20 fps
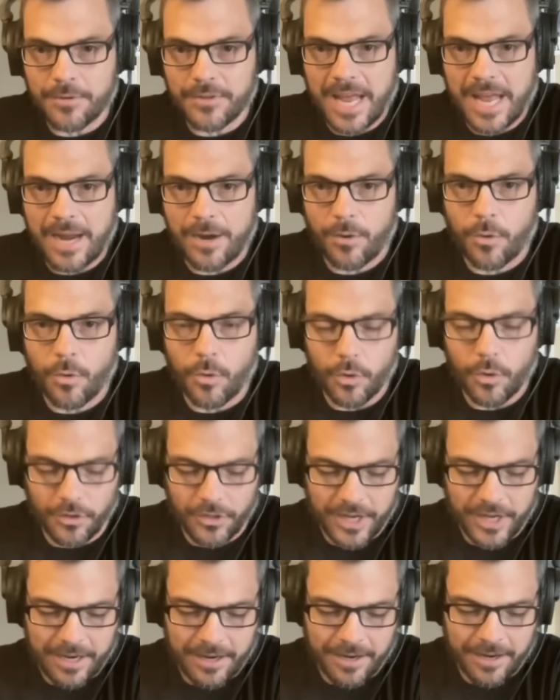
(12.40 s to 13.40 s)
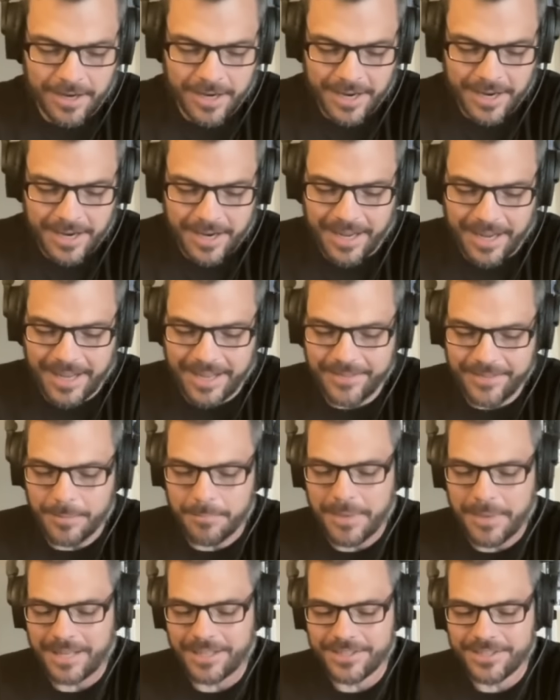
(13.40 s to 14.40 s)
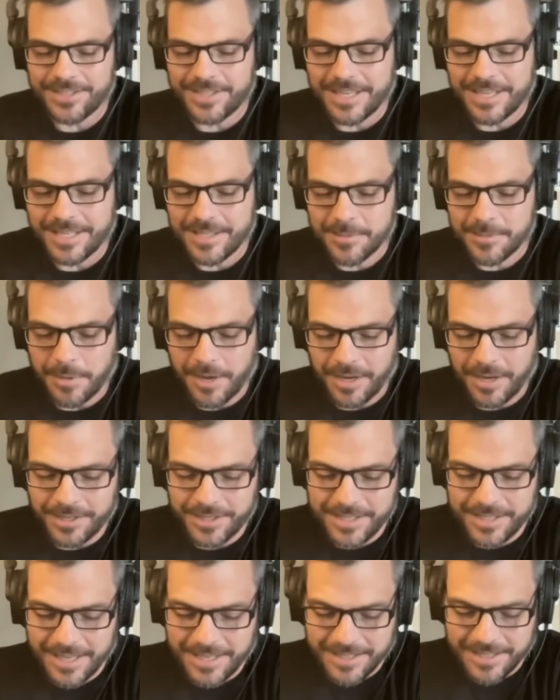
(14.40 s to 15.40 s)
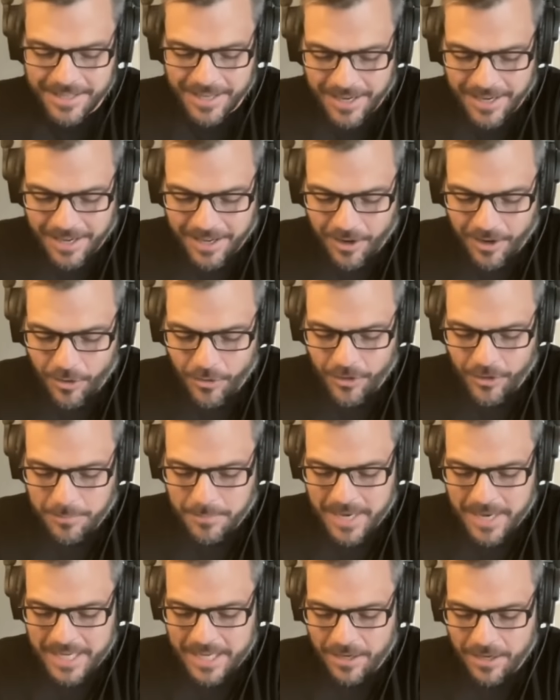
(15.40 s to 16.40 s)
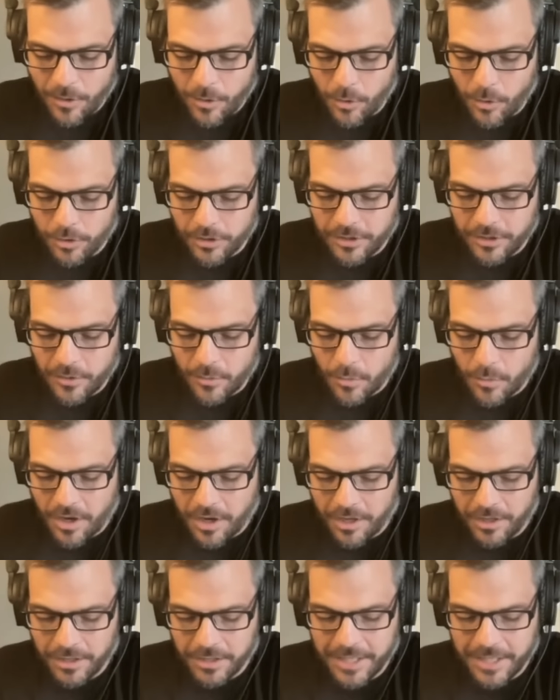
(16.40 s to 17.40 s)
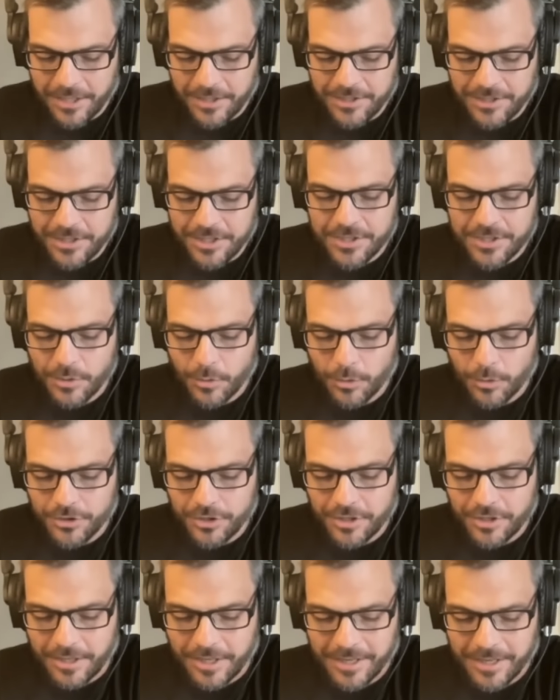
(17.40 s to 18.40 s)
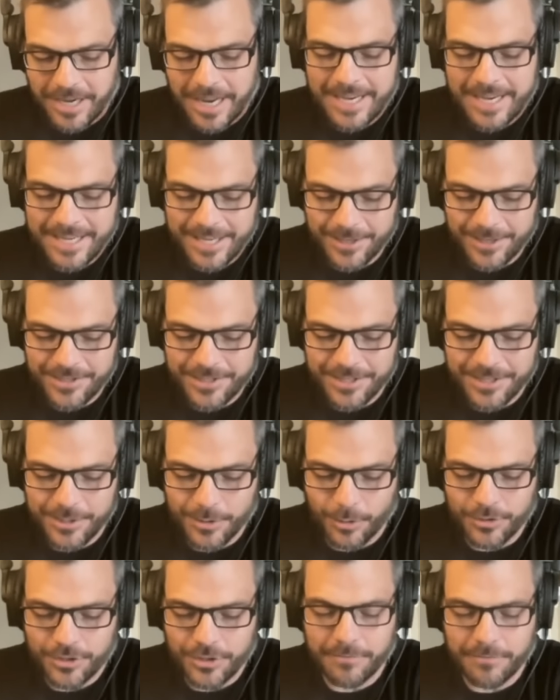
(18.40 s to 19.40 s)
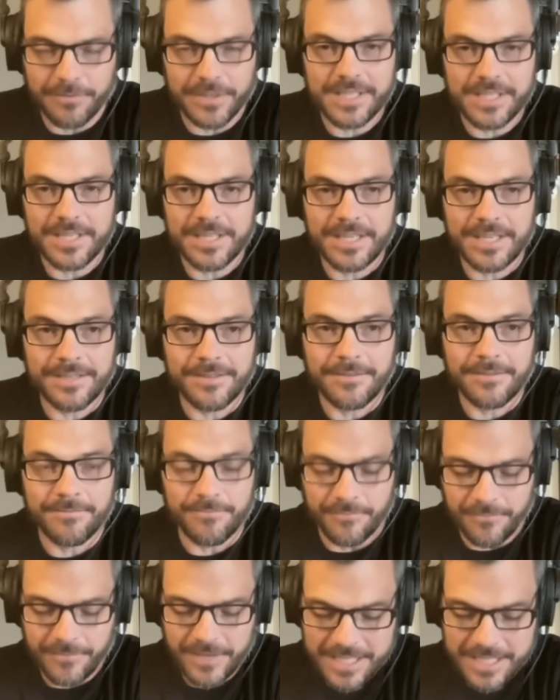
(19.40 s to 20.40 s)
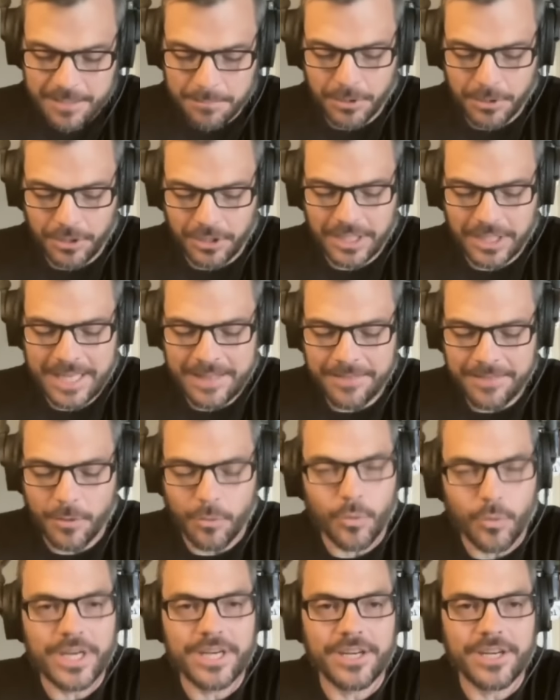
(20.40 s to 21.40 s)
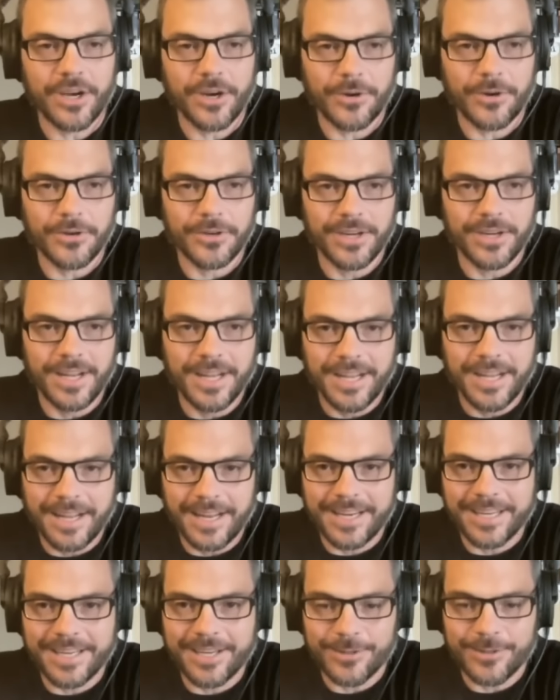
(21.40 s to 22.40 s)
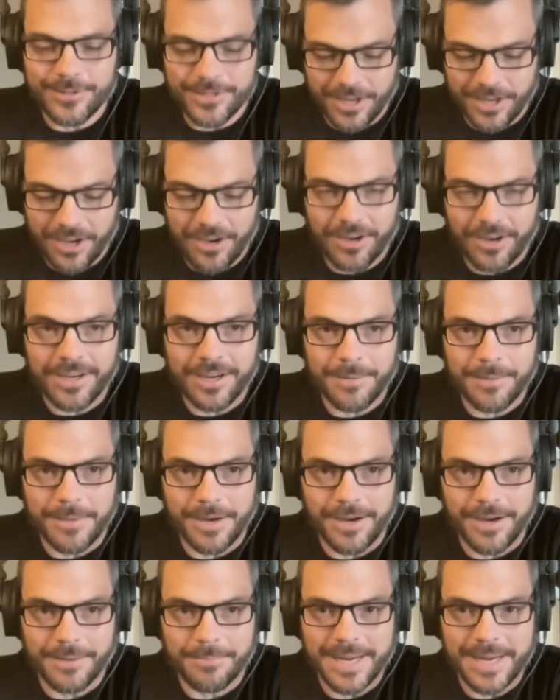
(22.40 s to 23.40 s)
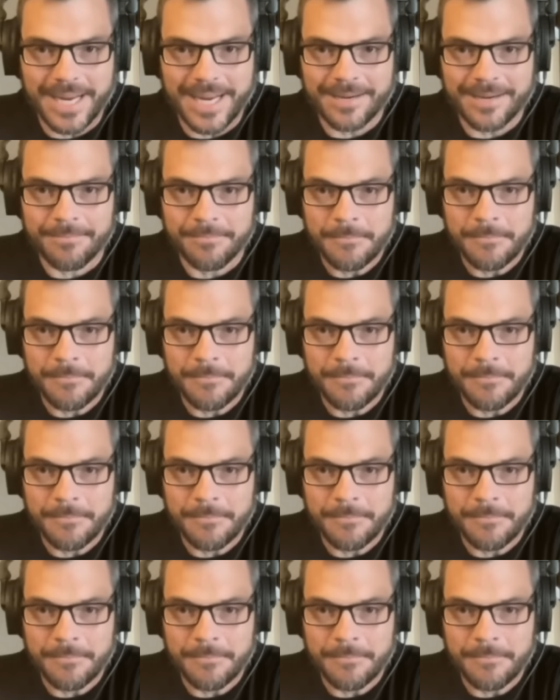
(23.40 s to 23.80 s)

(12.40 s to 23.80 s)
that hole there. And the Palestinian spotter says, oh, they're making a hole in the wall. Here's the soldier, and here's the soldier visible in the window. And he goes, oh, come on, man.